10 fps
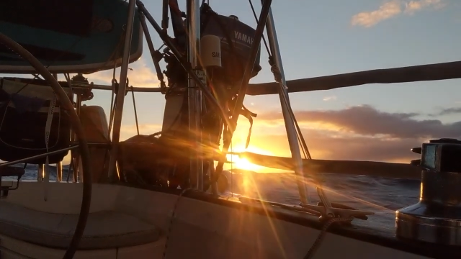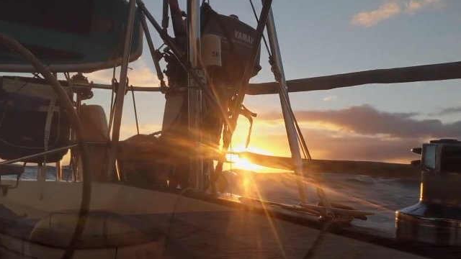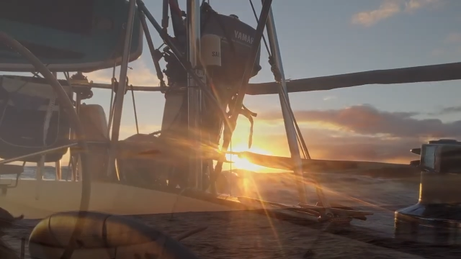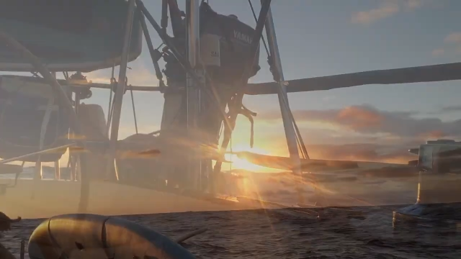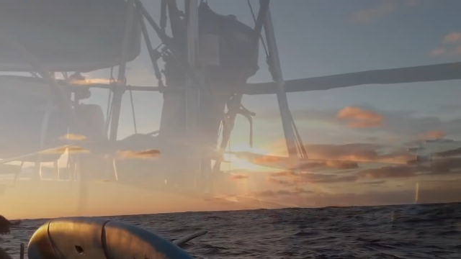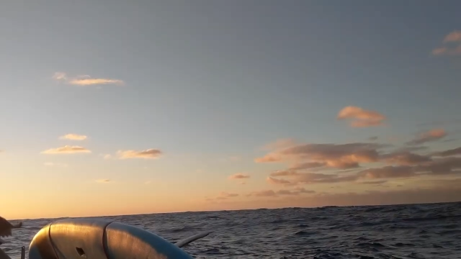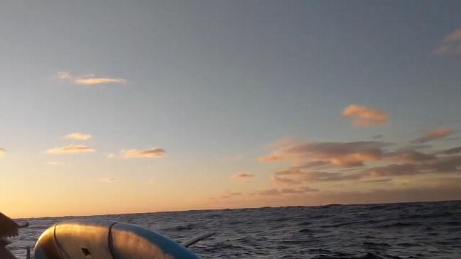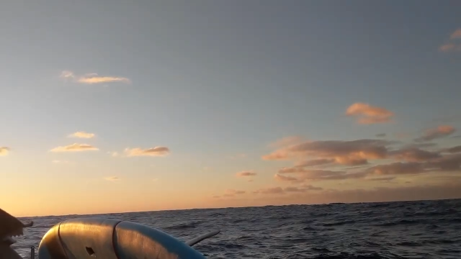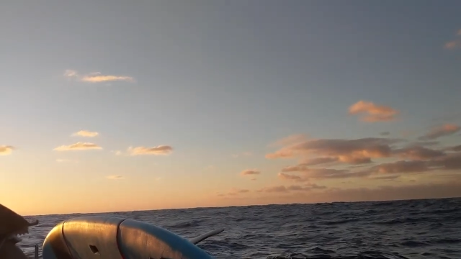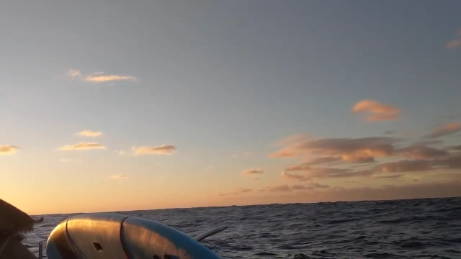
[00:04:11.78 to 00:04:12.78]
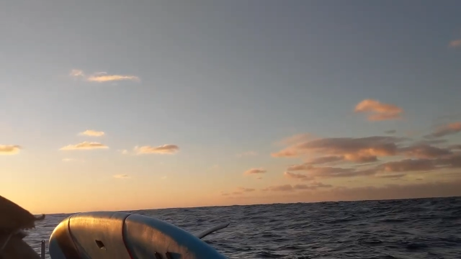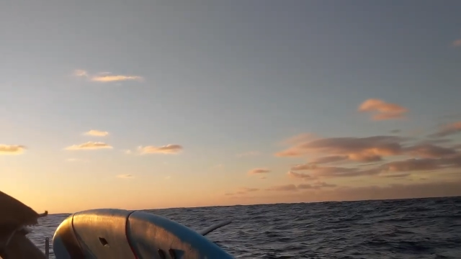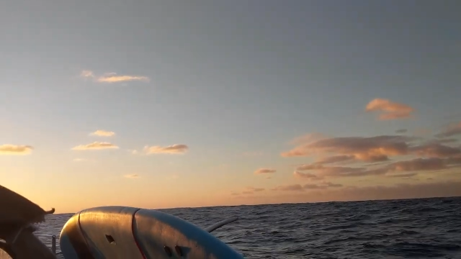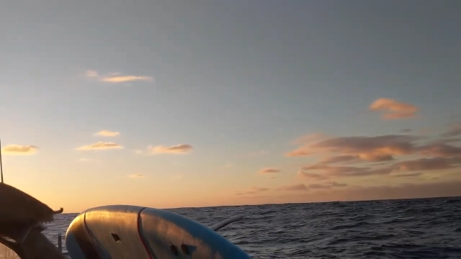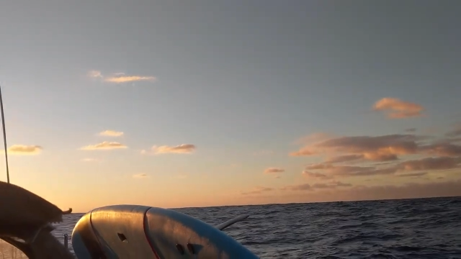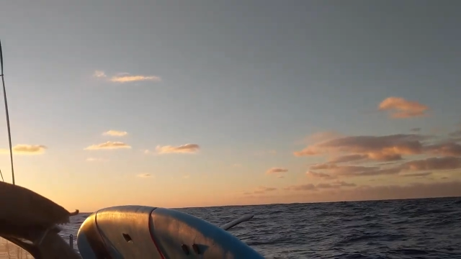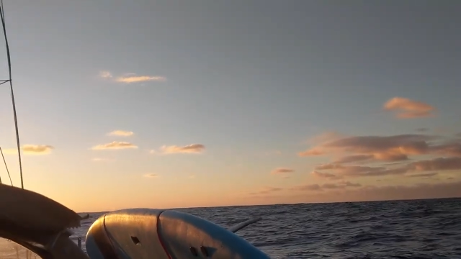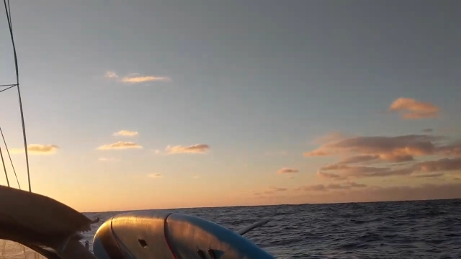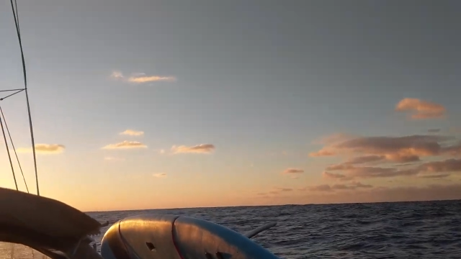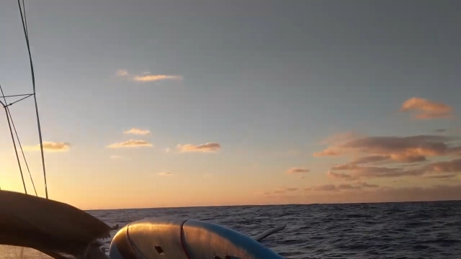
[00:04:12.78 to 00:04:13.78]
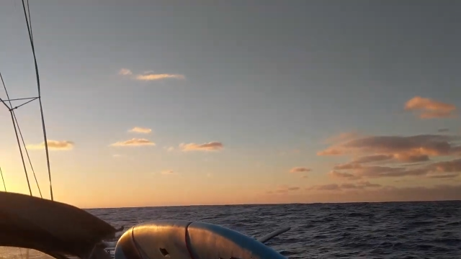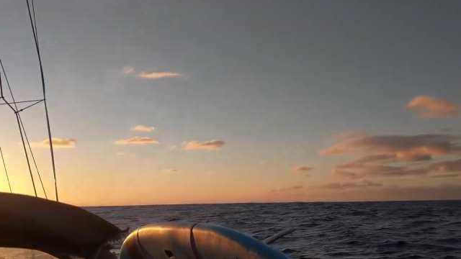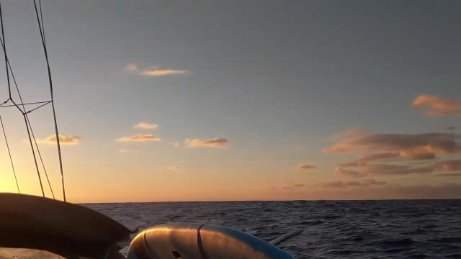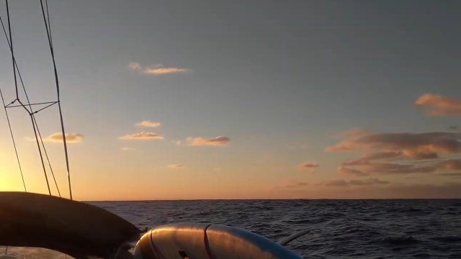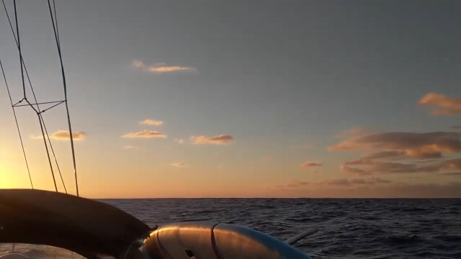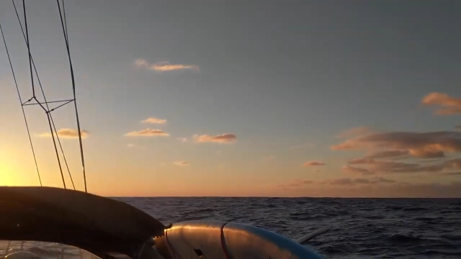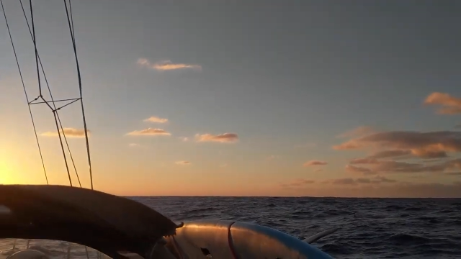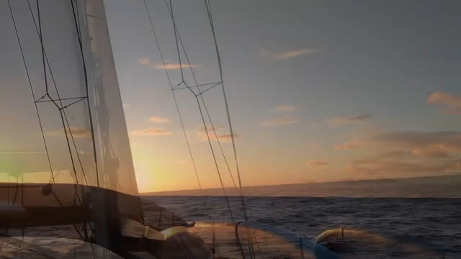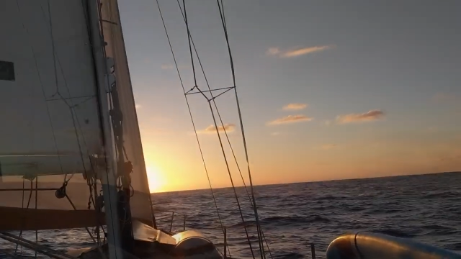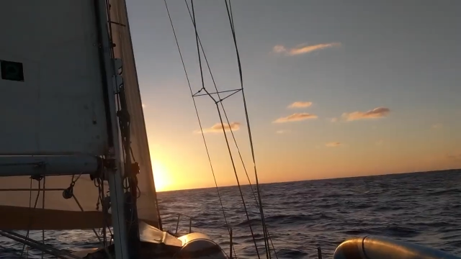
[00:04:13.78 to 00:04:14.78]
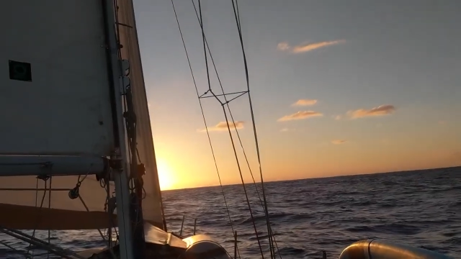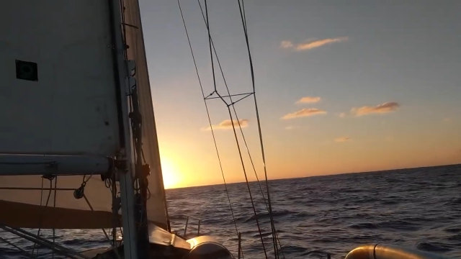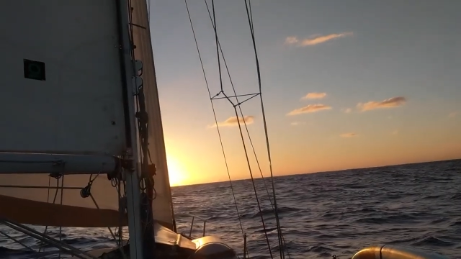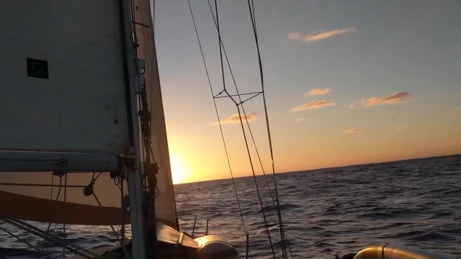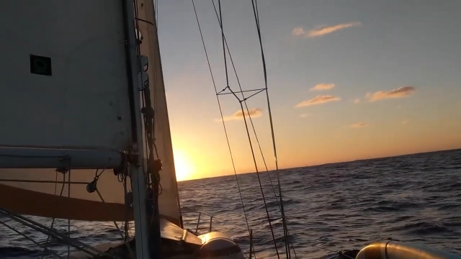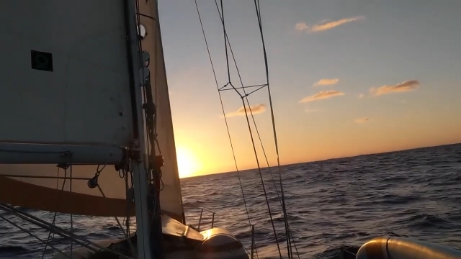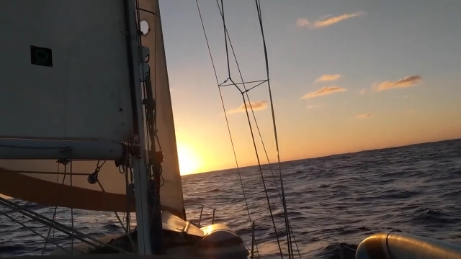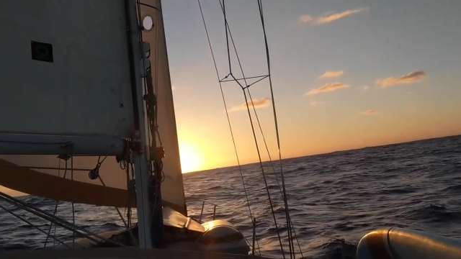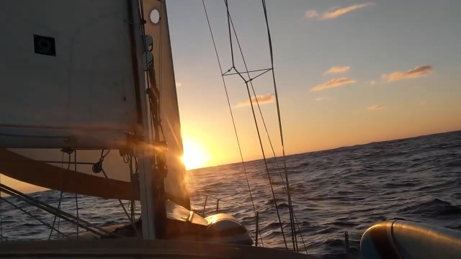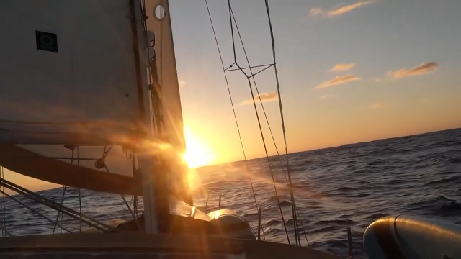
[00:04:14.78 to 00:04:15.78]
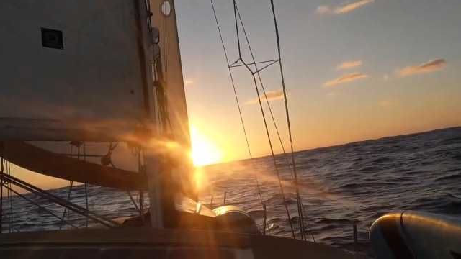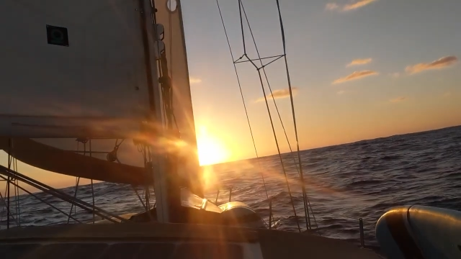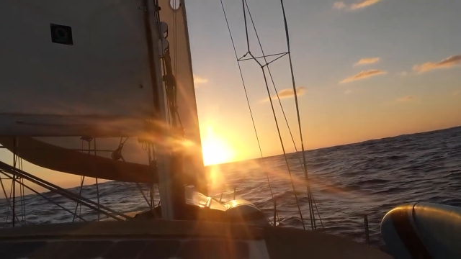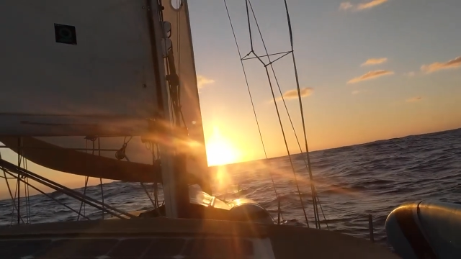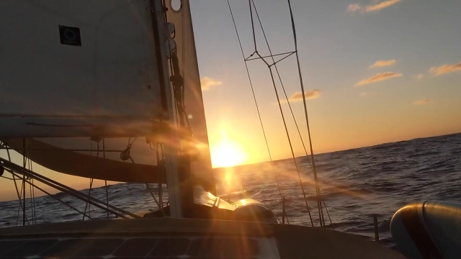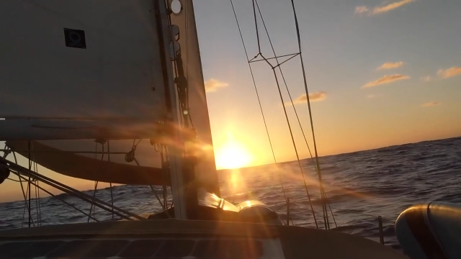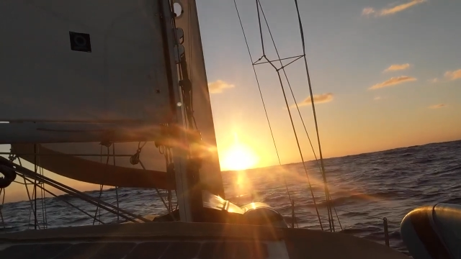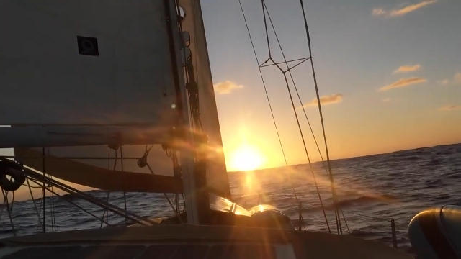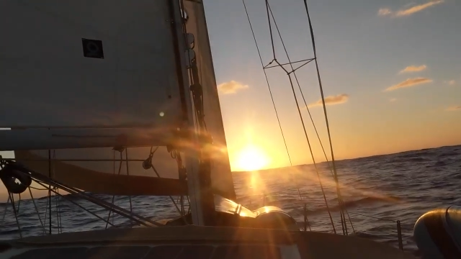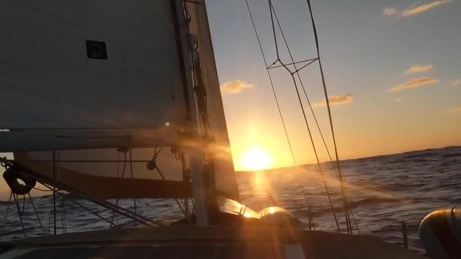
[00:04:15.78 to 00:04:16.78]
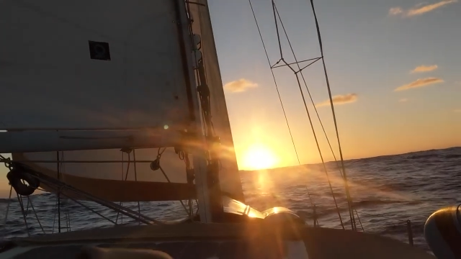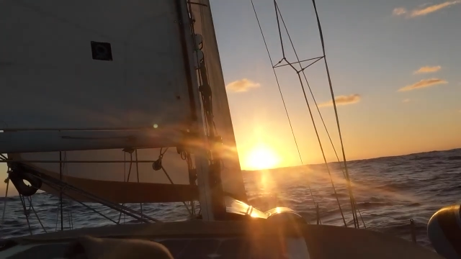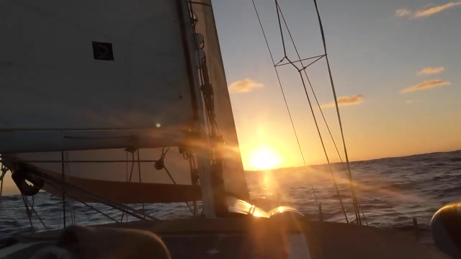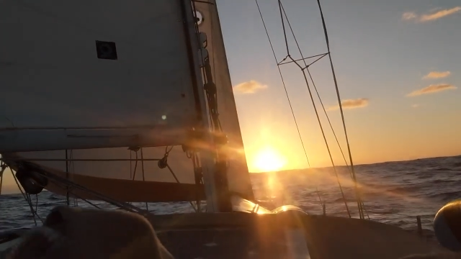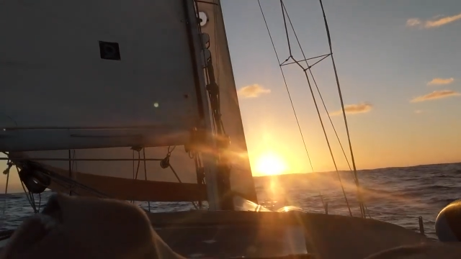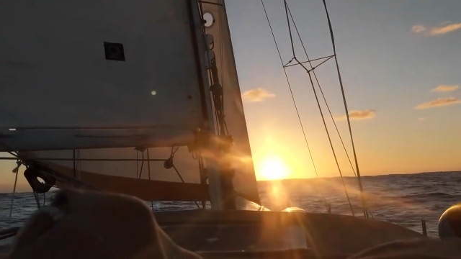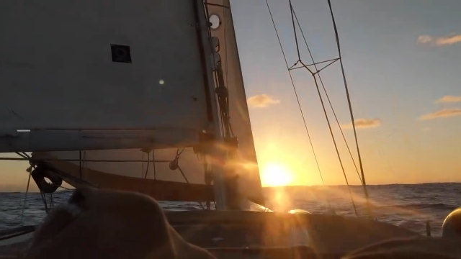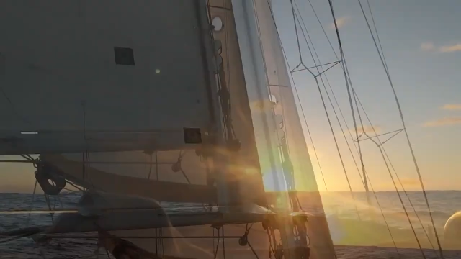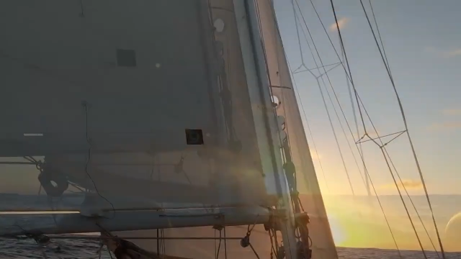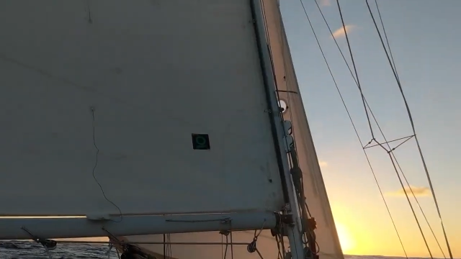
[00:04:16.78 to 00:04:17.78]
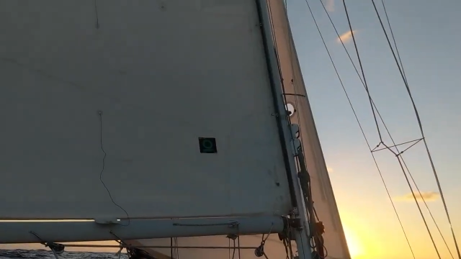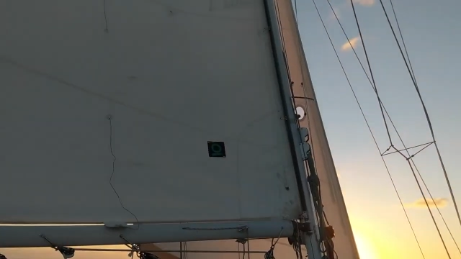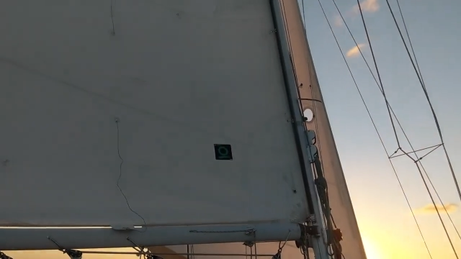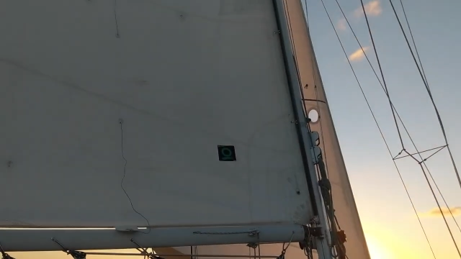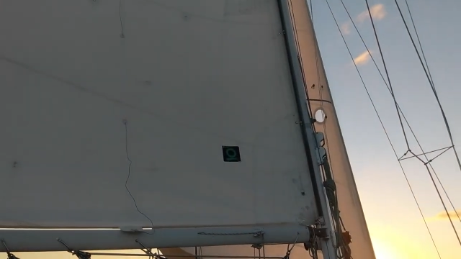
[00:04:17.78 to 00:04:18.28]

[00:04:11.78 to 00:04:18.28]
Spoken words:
[unreadable: no face in view]